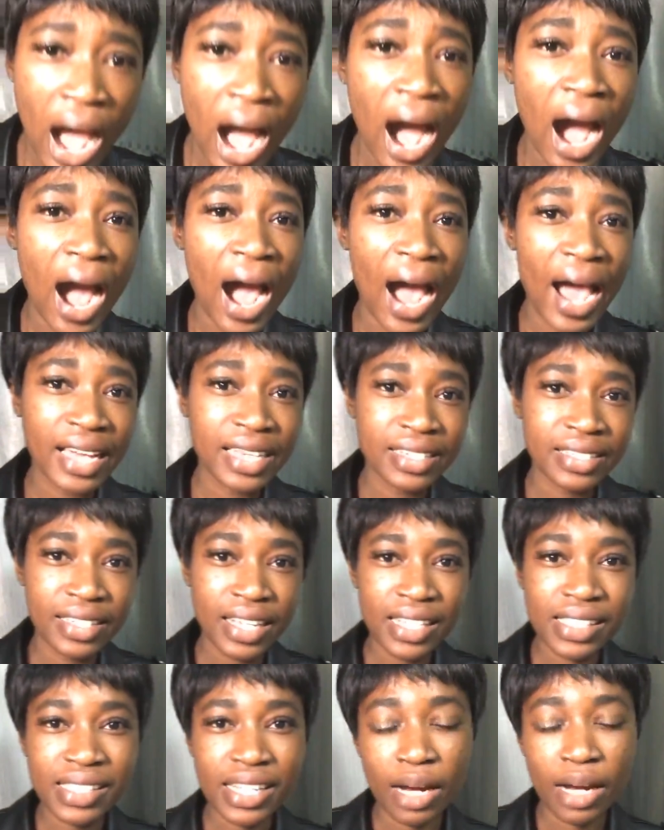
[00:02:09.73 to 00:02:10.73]
I just
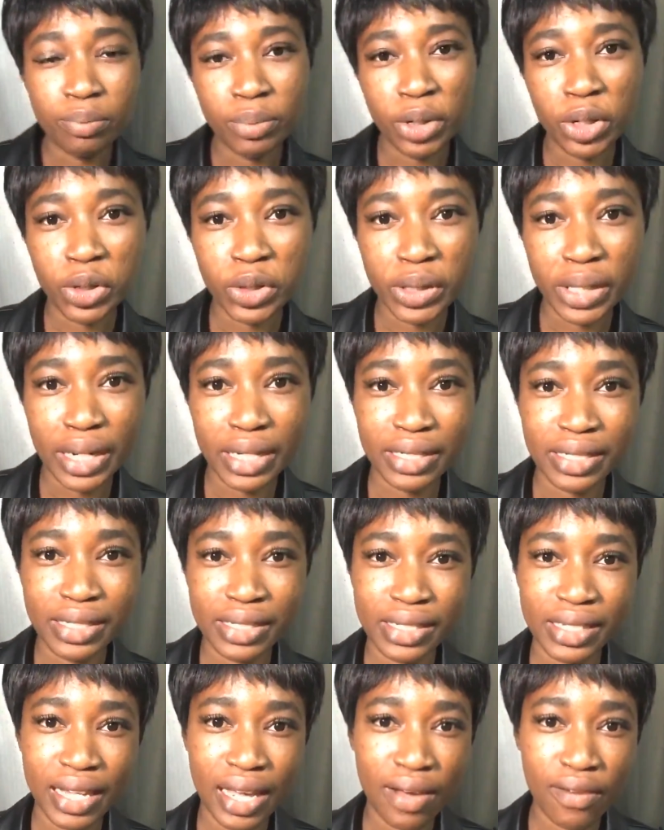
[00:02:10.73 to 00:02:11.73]
uploaded
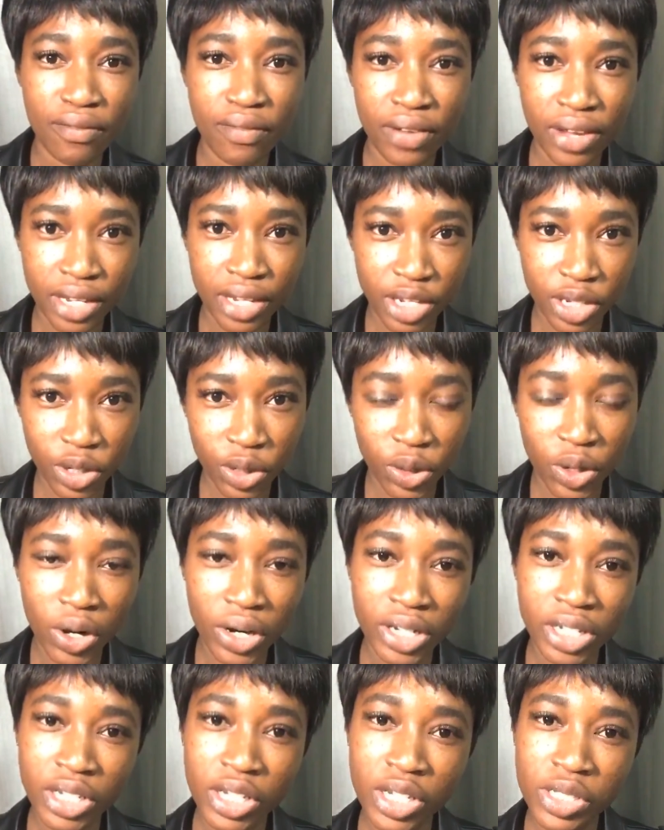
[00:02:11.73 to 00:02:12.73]
a video on
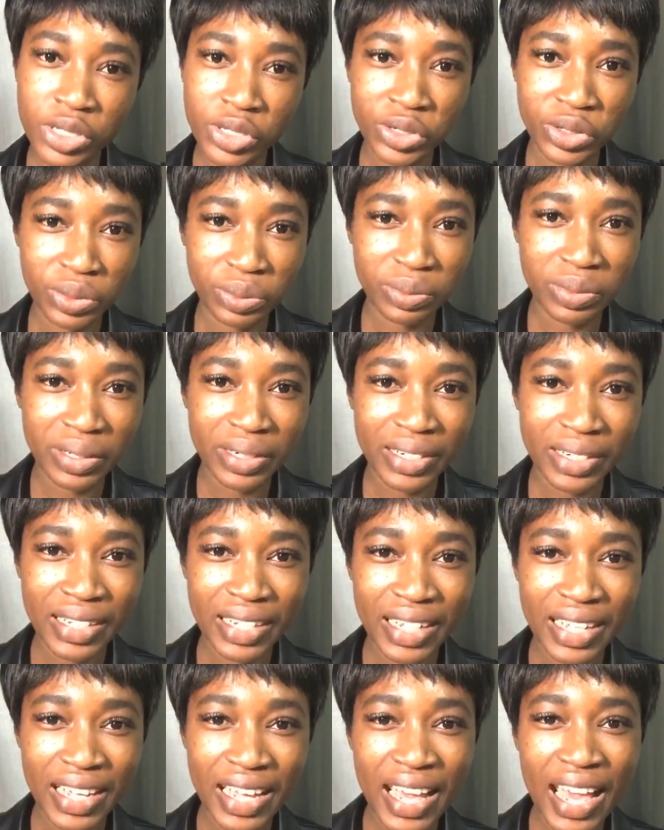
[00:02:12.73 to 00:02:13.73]
YouTube,
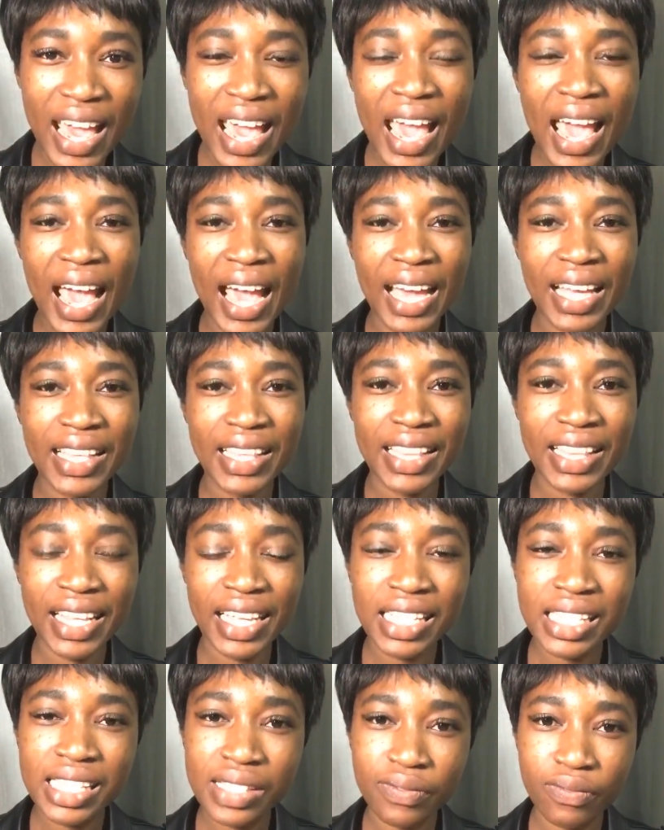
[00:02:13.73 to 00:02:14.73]
and
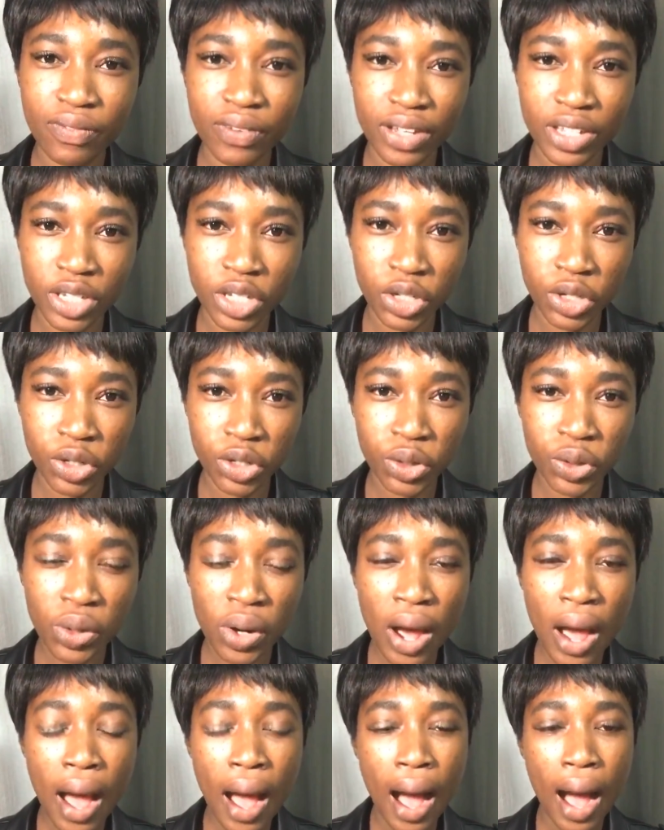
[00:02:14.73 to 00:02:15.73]
this video
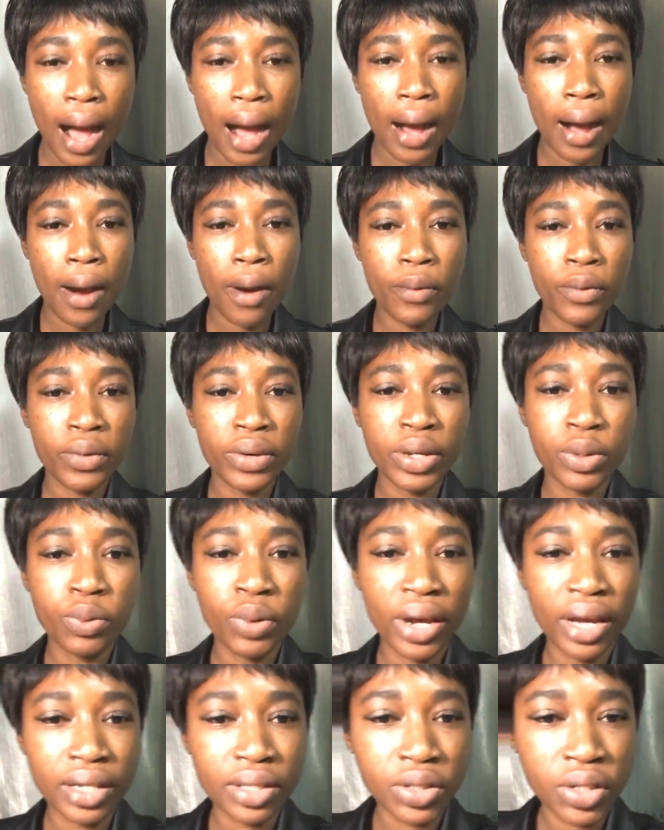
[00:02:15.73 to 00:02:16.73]
we were
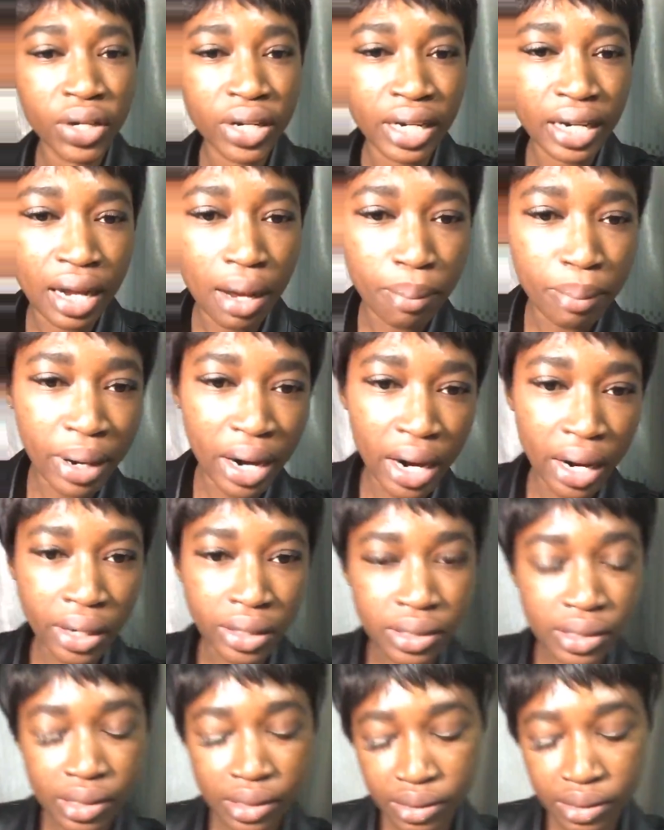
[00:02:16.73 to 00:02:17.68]
talking about